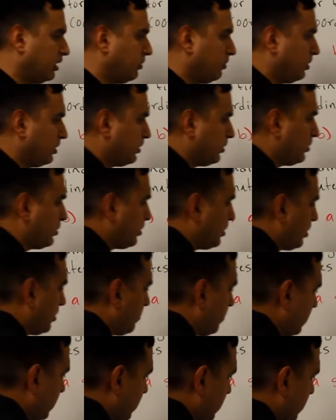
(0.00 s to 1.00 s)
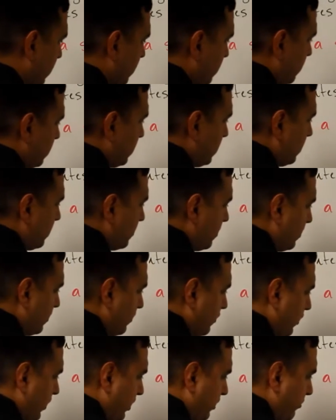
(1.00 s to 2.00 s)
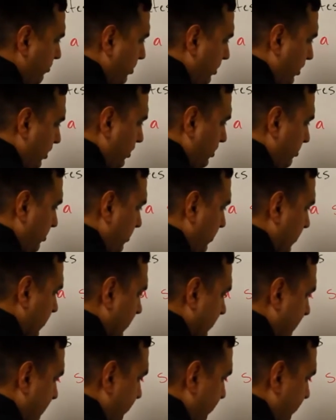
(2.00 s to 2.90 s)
I want to start with 0, 0 if, if possible.